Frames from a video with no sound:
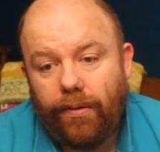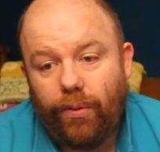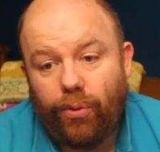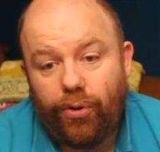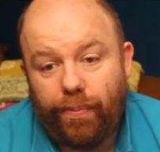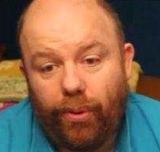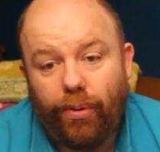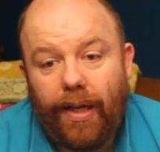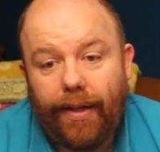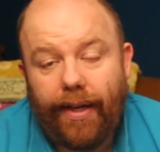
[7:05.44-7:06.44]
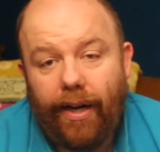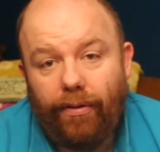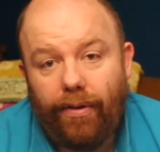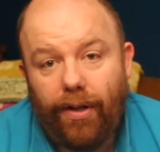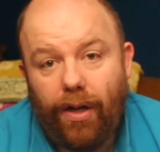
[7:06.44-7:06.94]
or support that
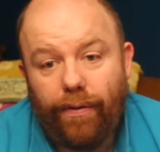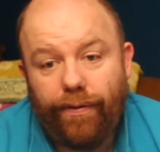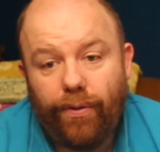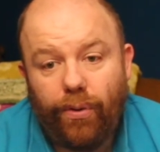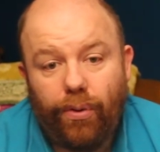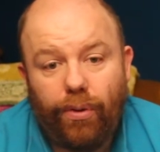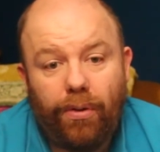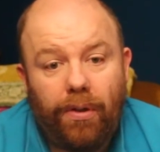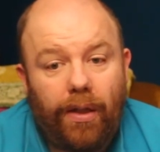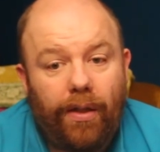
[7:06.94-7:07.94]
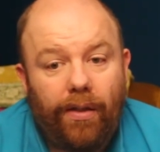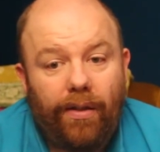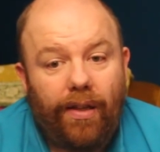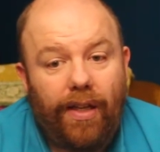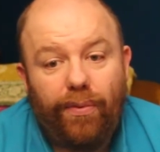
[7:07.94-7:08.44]
carer enough, or
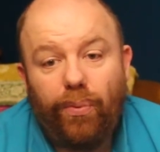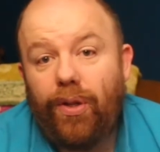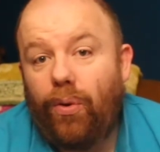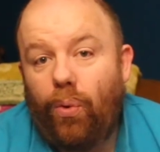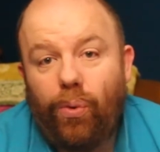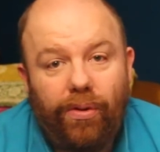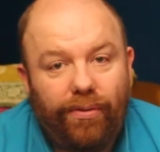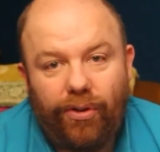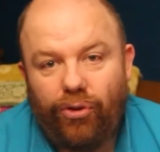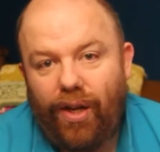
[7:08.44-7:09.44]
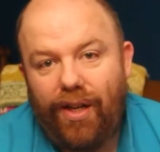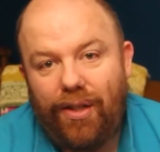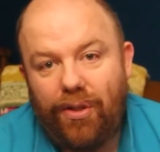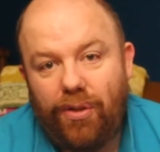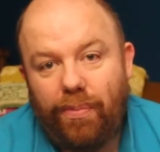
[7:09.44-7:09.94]
even with all of the training
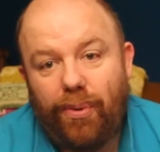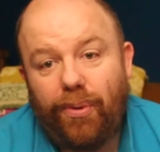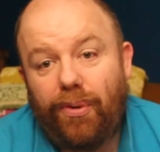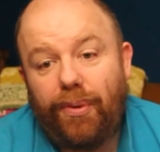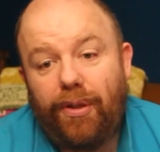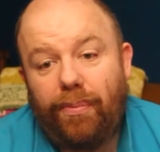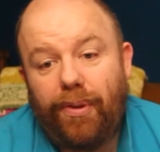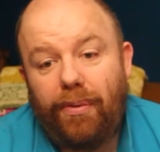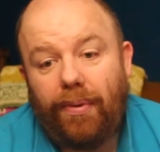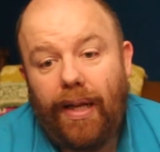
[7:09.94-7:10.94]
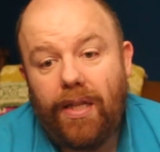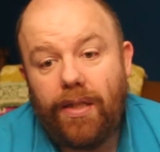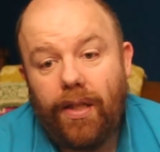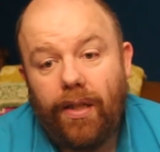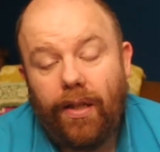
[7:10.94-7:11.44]
and support that we could put in
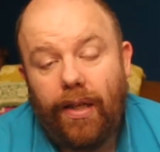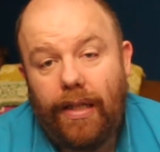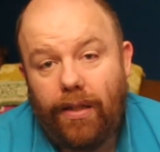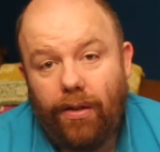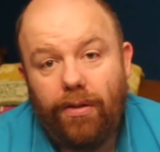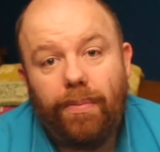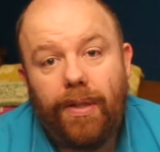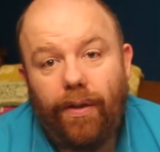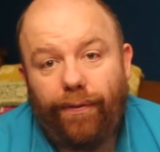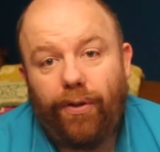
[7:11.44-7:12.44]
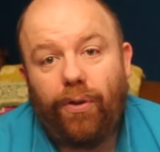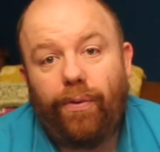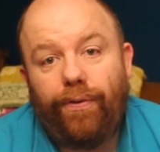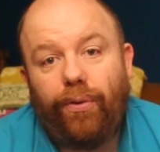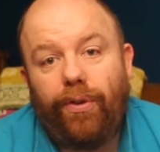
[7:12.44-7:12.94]
place, it's going to be
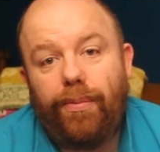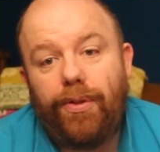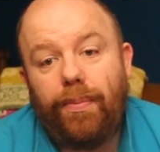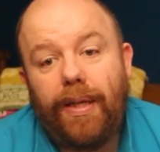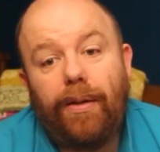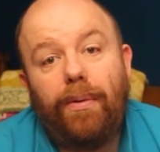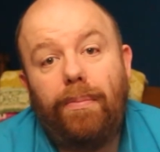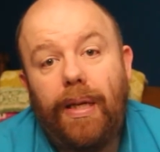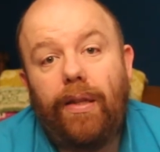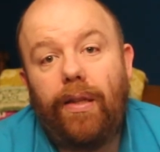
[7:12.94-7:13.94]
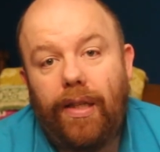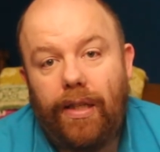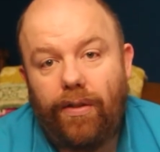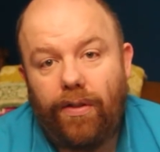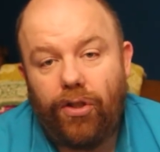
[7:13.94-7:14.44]
difficult for them to be able to meet the
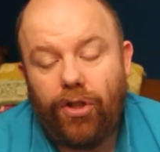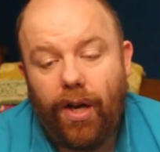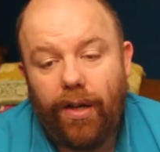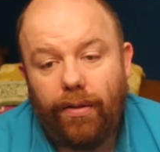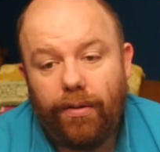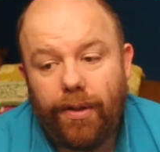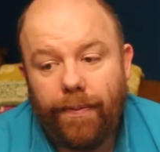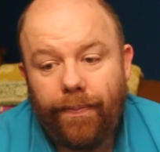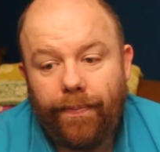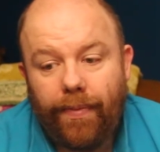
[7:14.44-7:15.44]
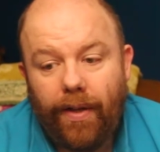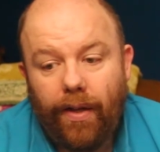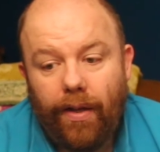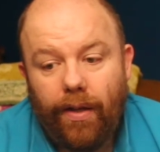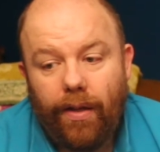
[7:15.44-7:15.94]
needs of the child,
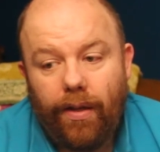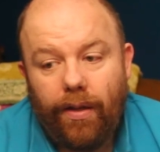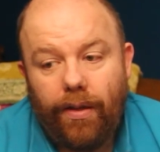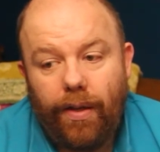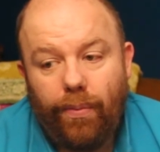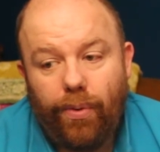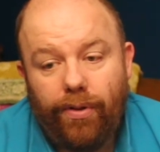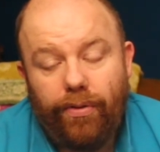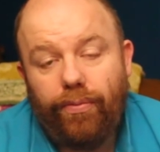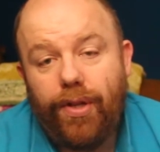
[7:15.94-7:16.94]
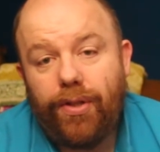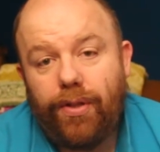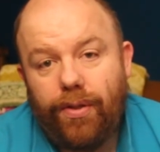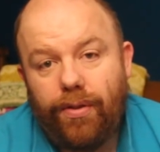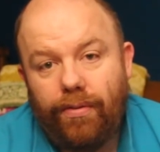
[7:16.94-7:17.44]
then one of the
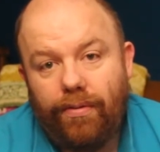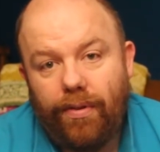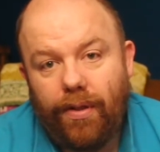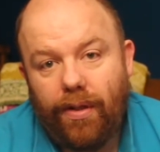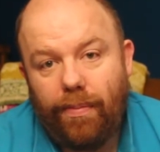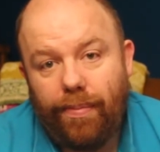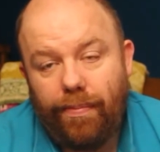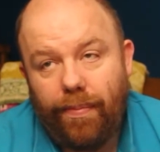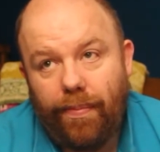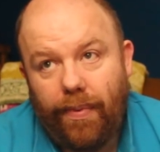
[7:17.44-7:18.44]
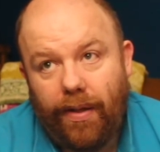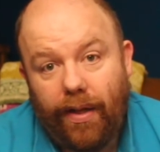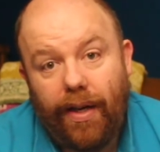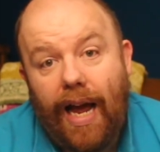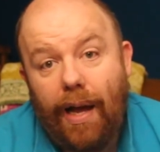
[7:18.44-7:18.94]
risks that
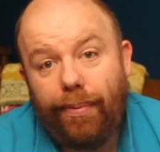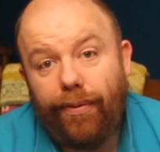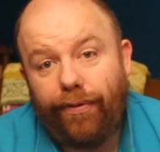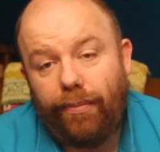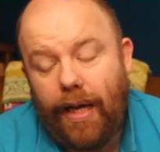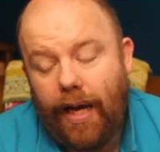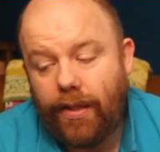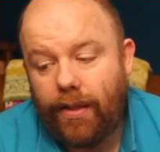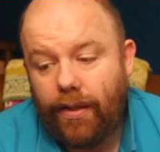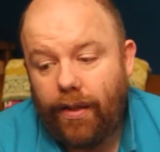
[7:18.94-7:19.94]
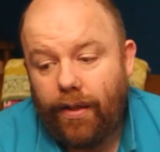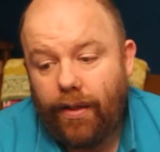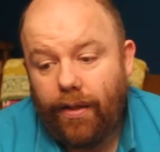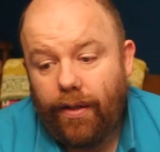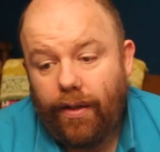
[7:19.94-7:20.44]
can happen from that
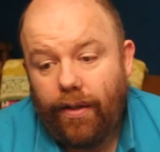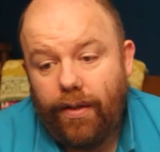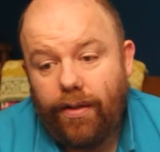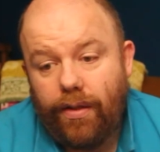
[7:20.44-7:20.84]
is